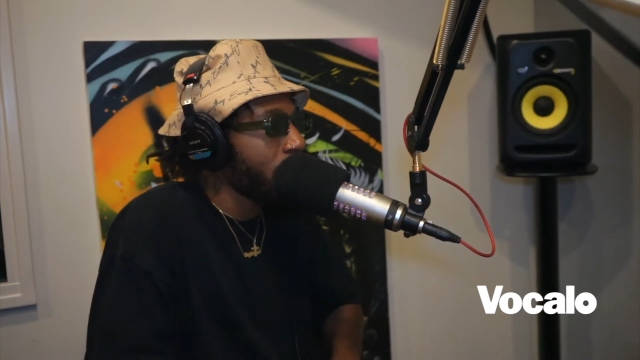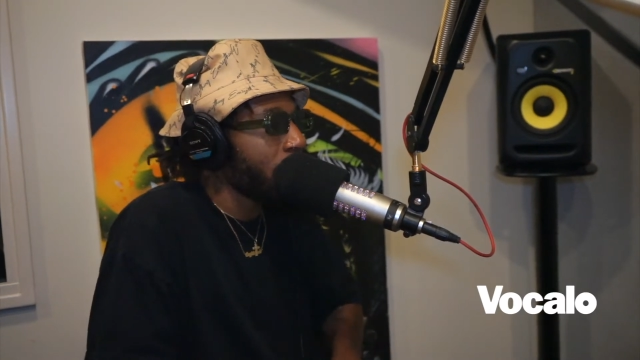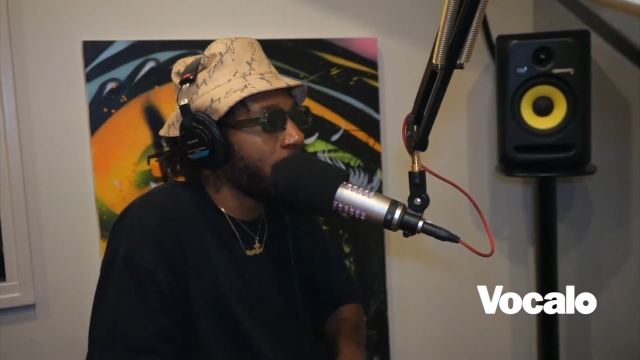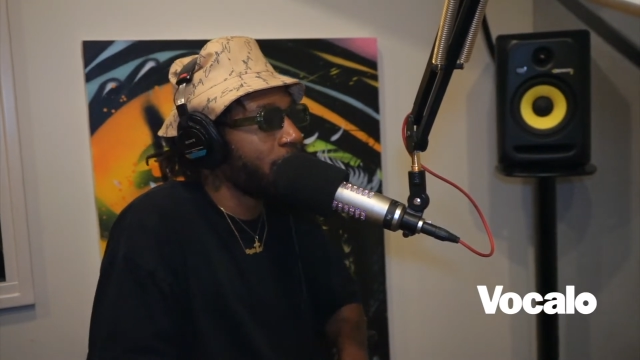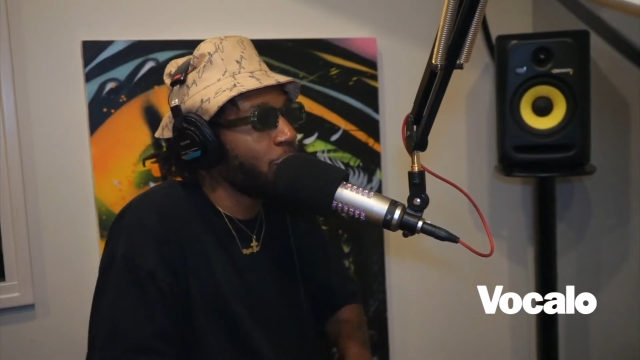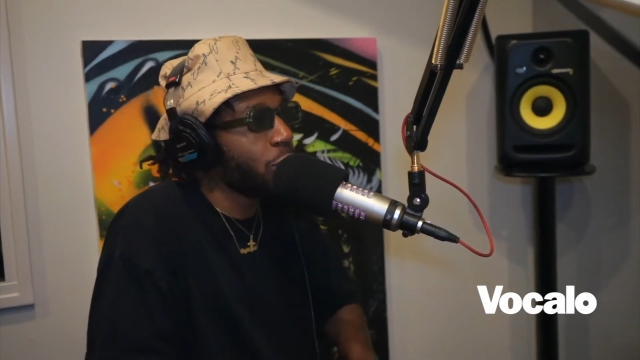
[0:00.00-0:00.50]

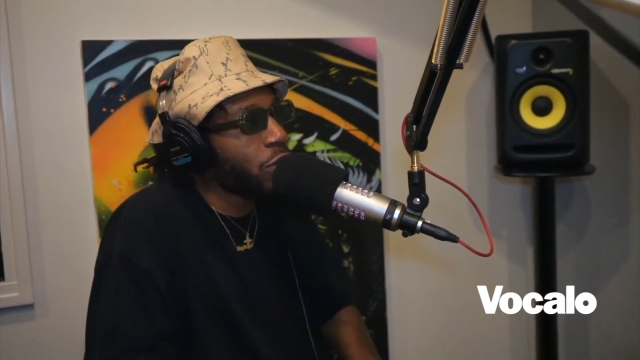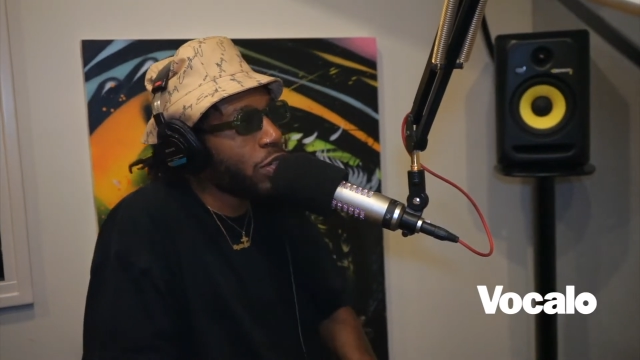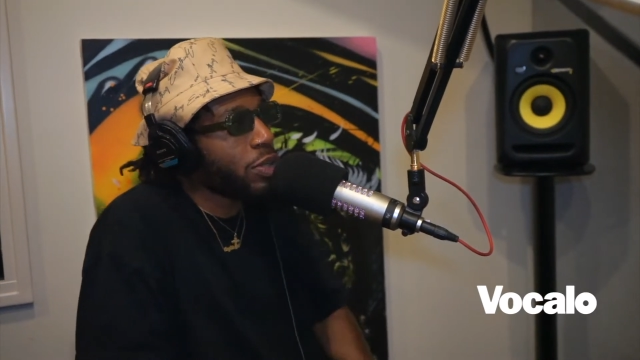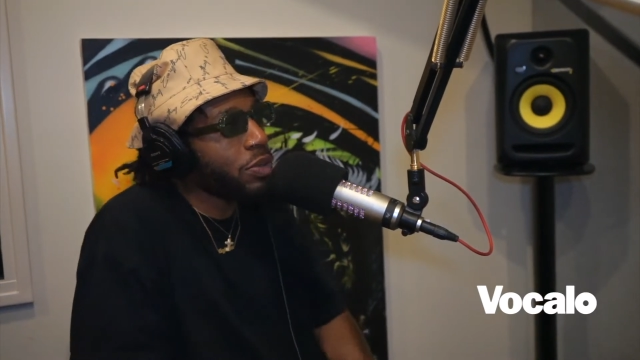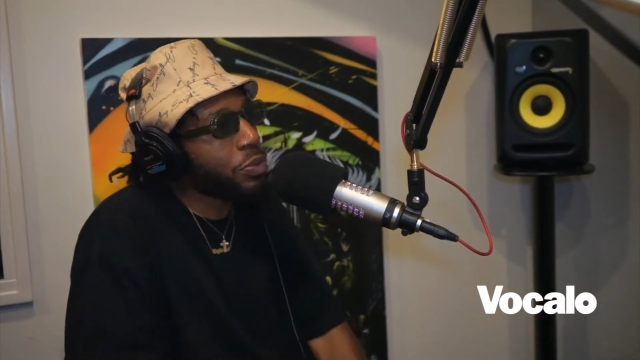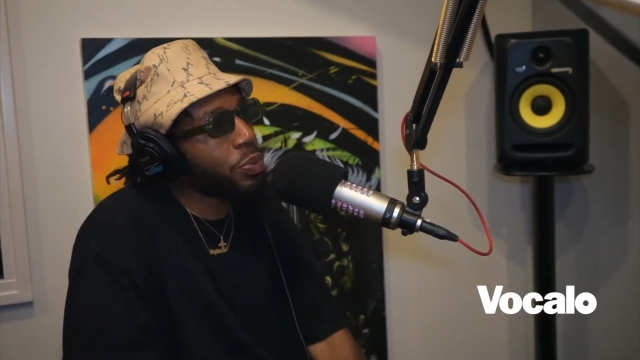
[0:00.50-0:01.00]
New York
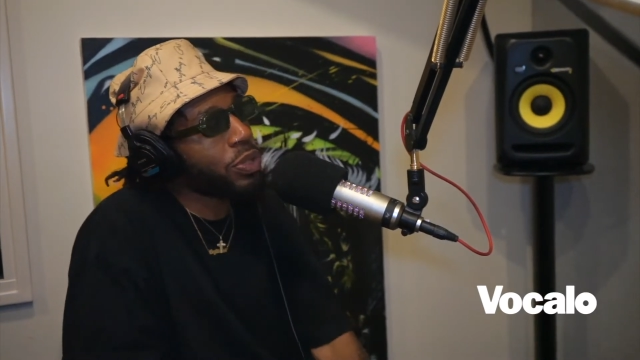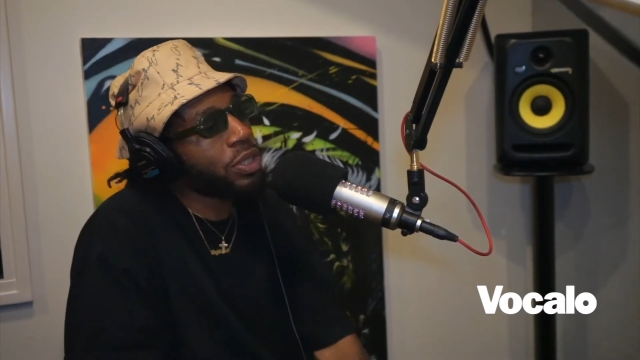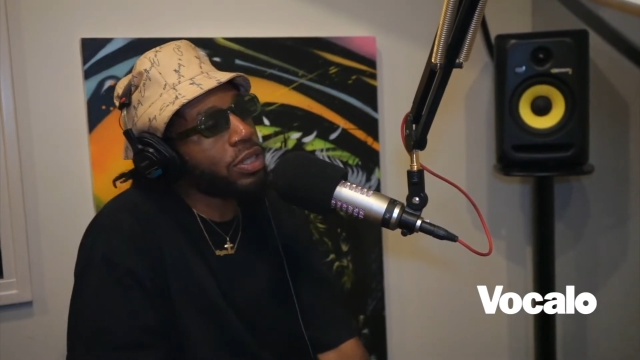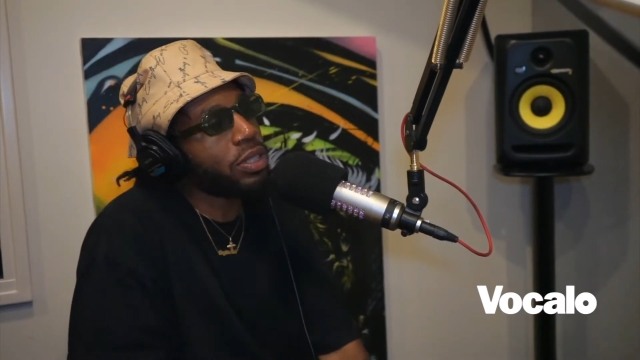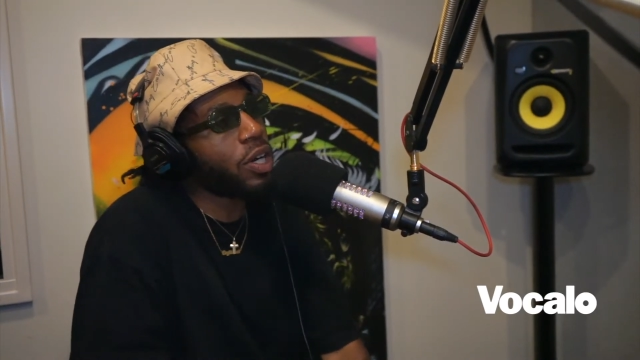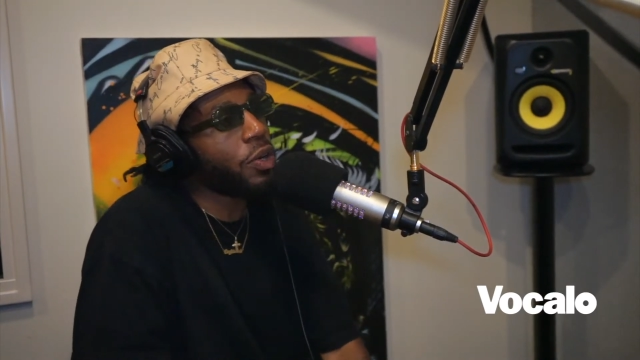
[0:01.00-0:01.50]
was really
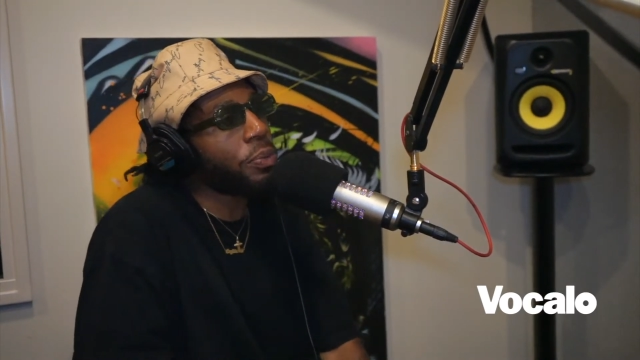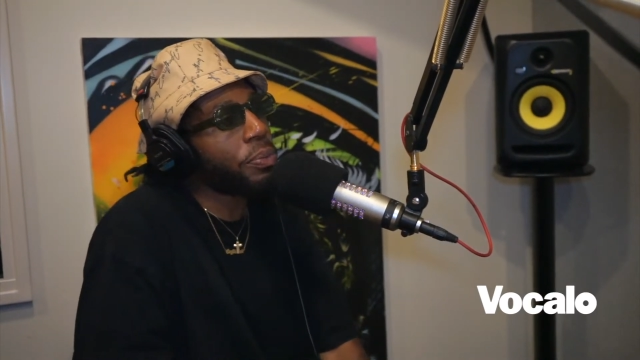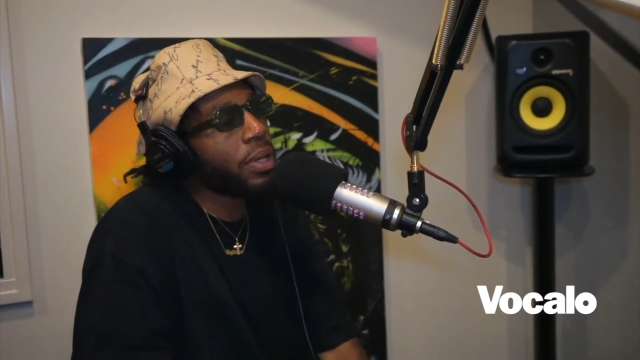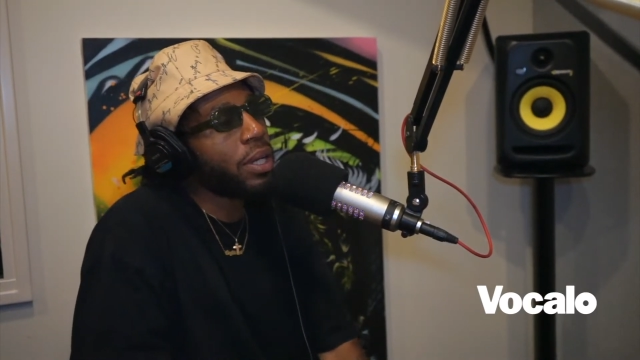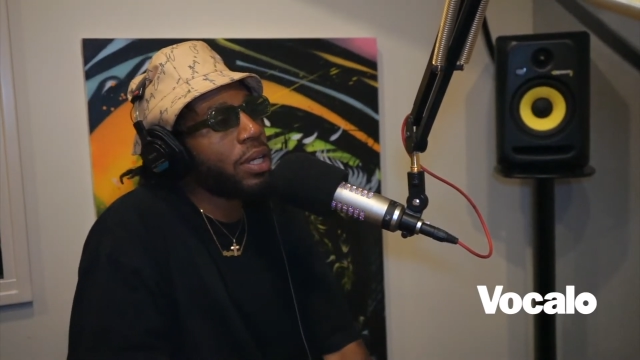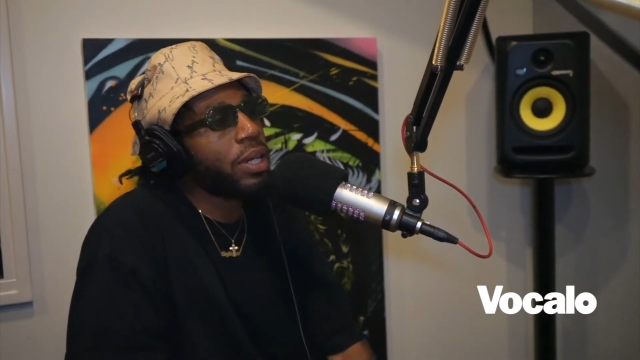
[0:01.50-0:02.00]
dope.
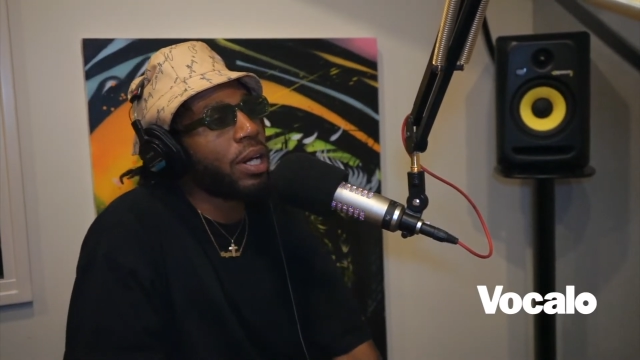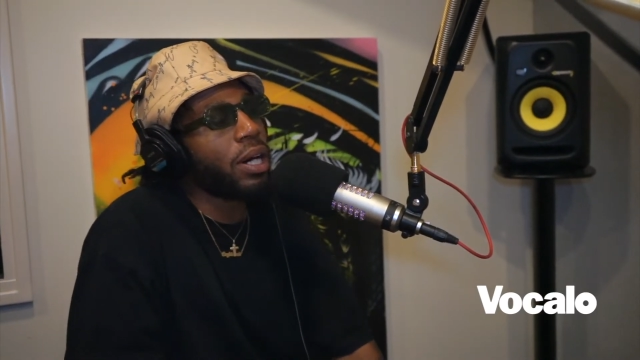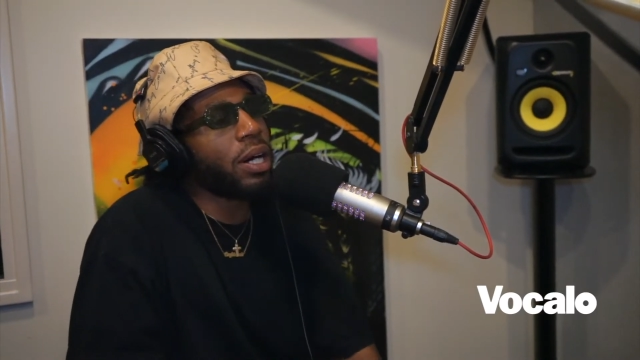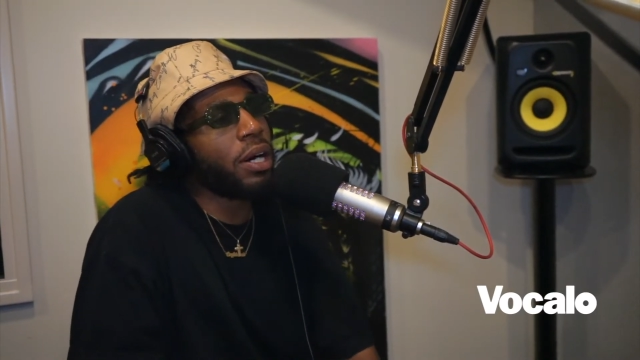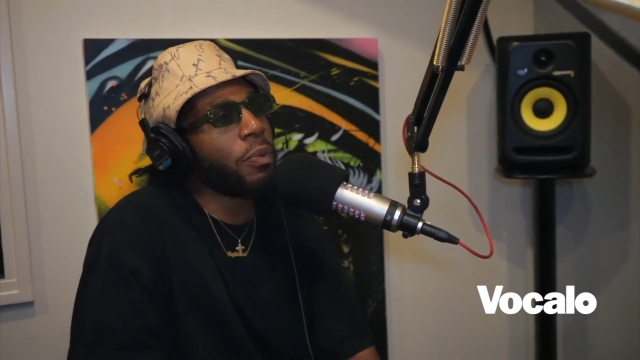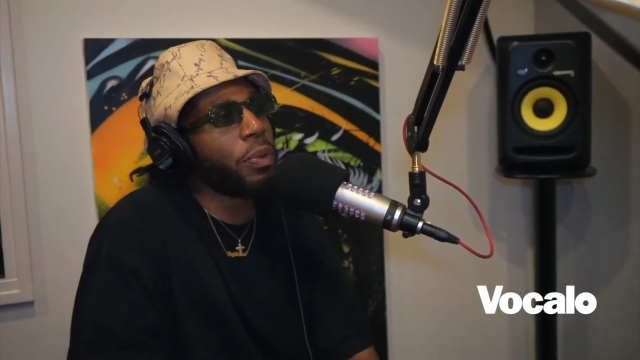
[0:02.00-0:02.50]

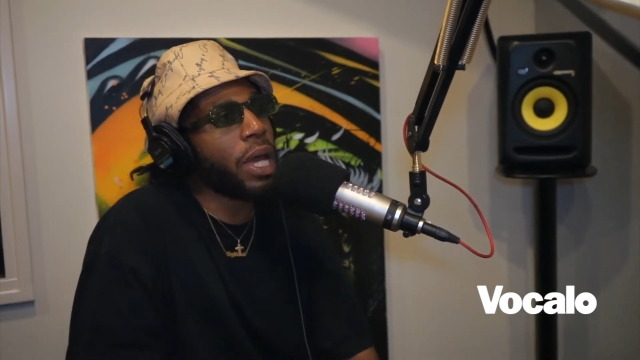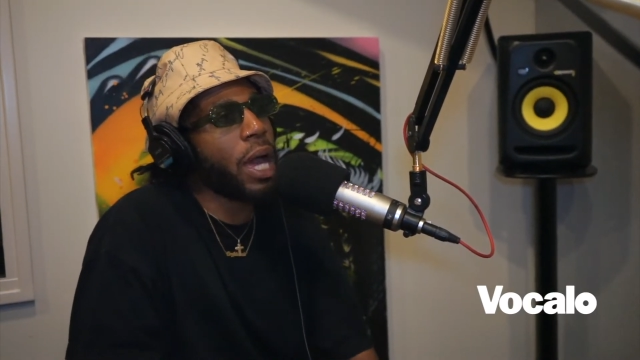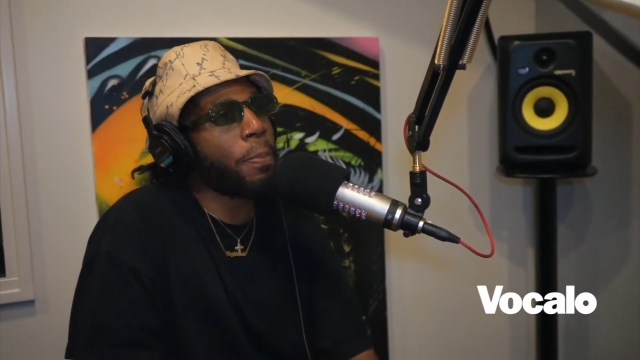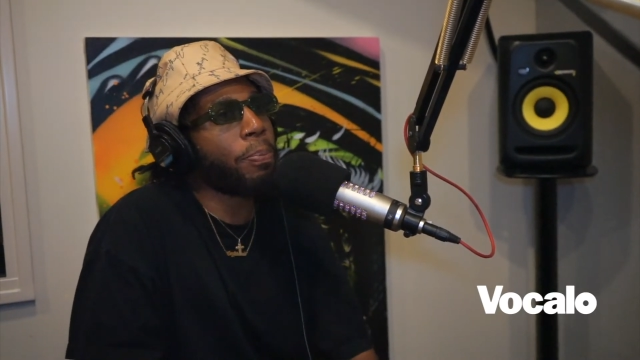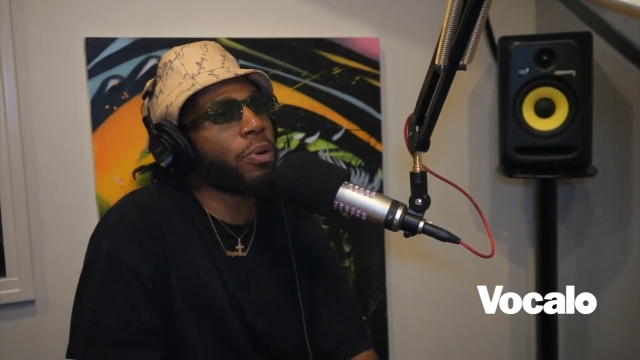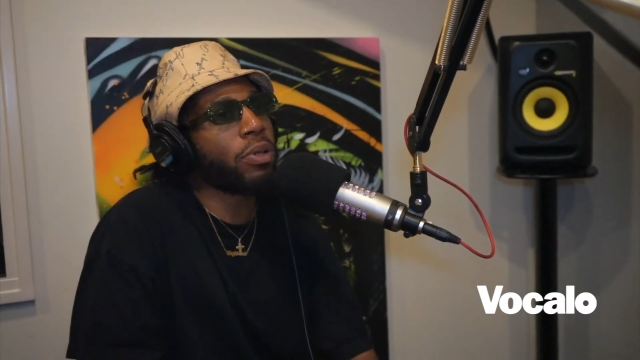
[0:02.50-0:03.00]
We
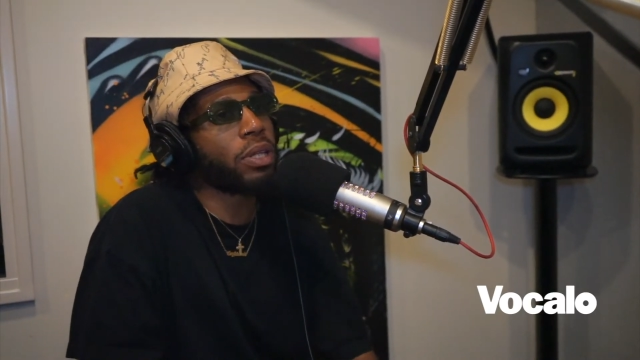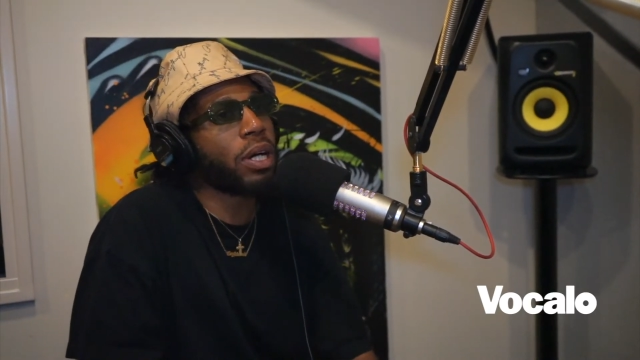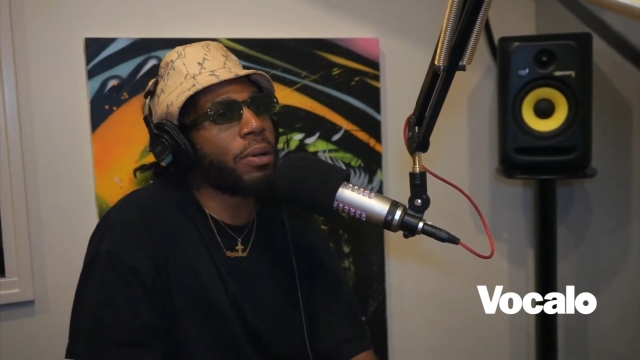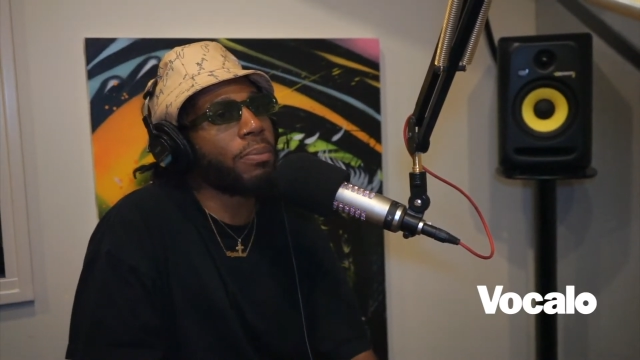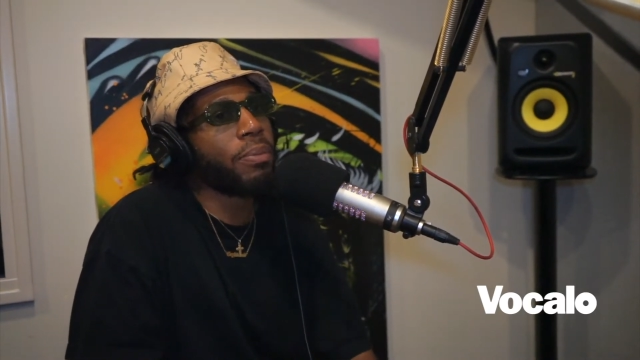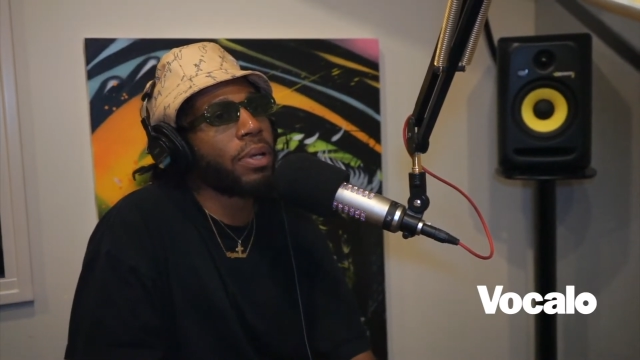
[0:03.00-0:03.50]
had pulled up